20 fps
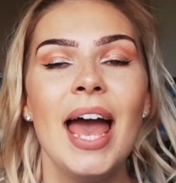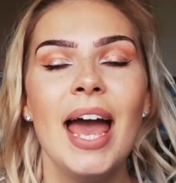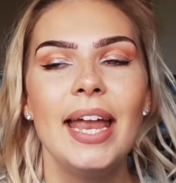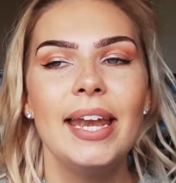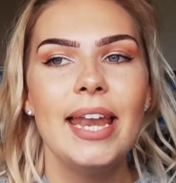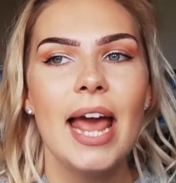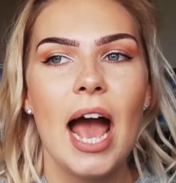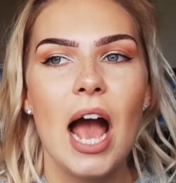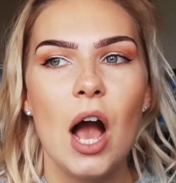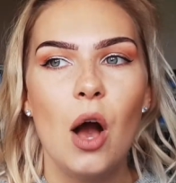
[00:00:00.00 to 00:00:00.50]

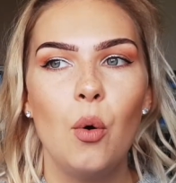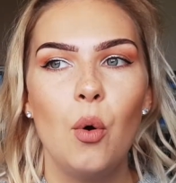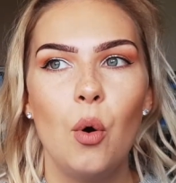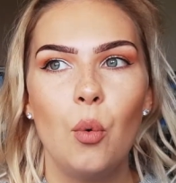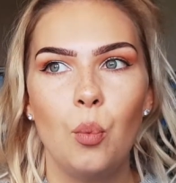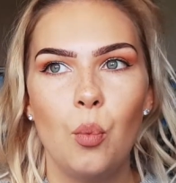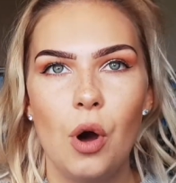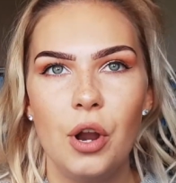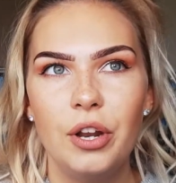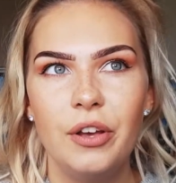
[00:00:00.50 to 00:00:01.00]
Now,
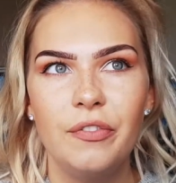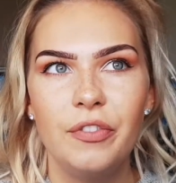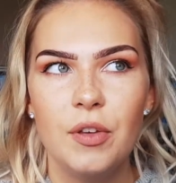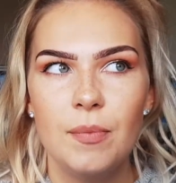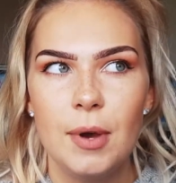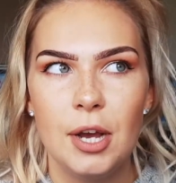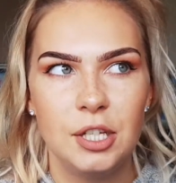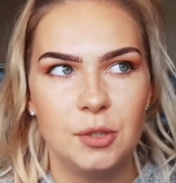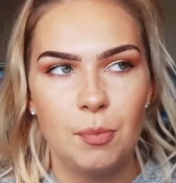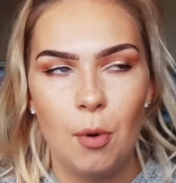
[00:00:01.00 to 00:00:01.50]
one of the
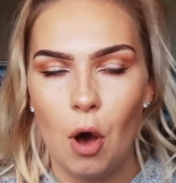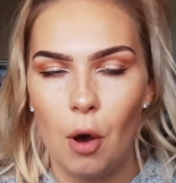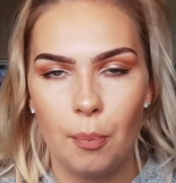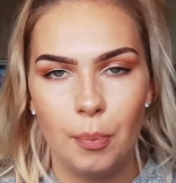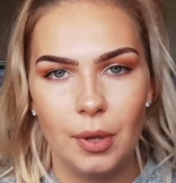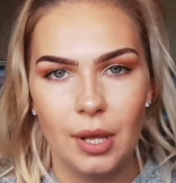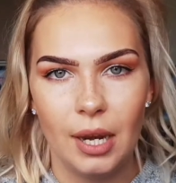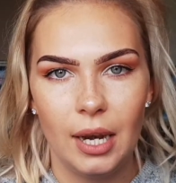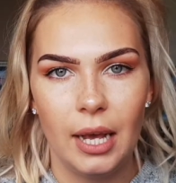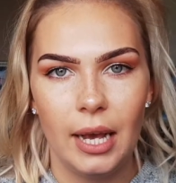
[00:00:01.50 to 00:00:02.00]
most
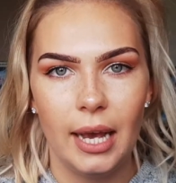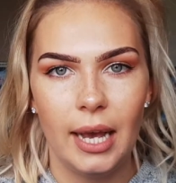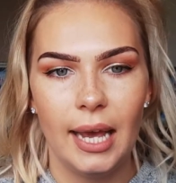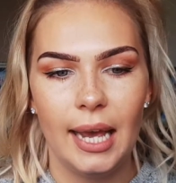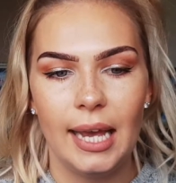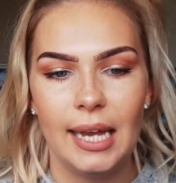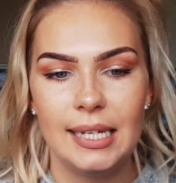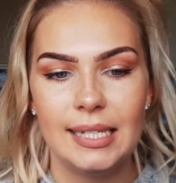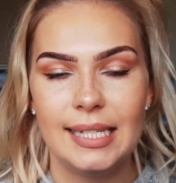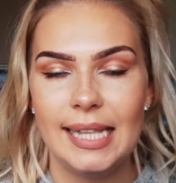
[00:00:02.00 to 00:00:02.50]
popular
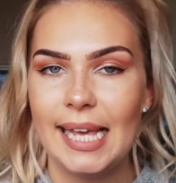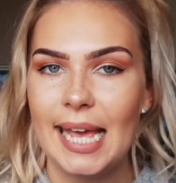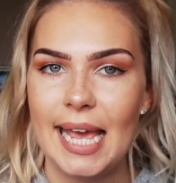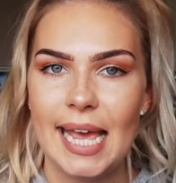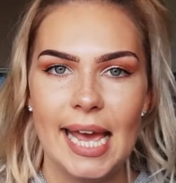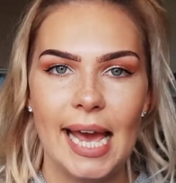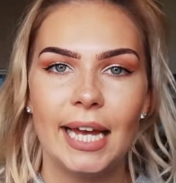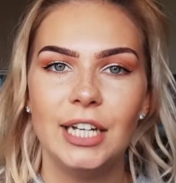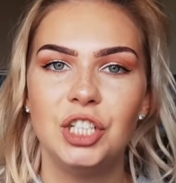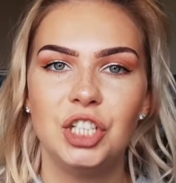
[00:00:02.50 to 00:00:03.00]
is the
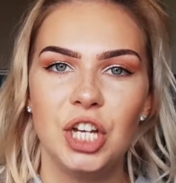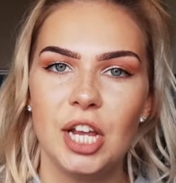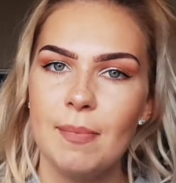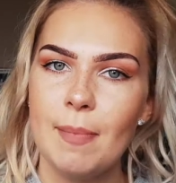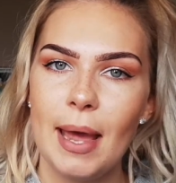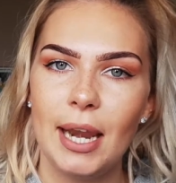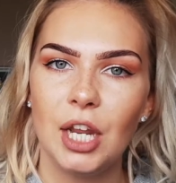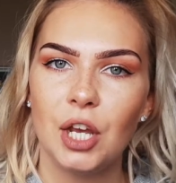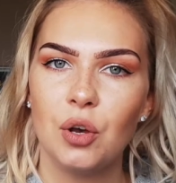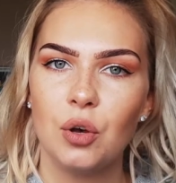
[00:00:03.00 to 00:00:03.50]
ENG
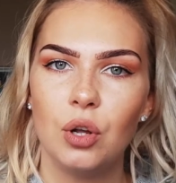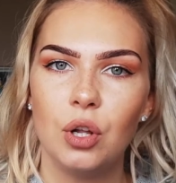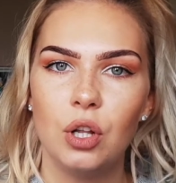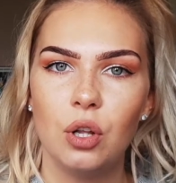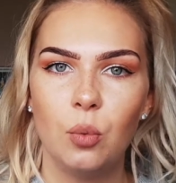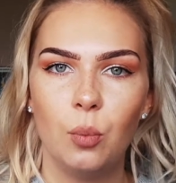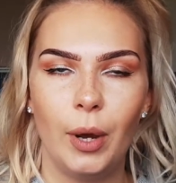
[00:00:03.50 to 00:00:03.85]
medical,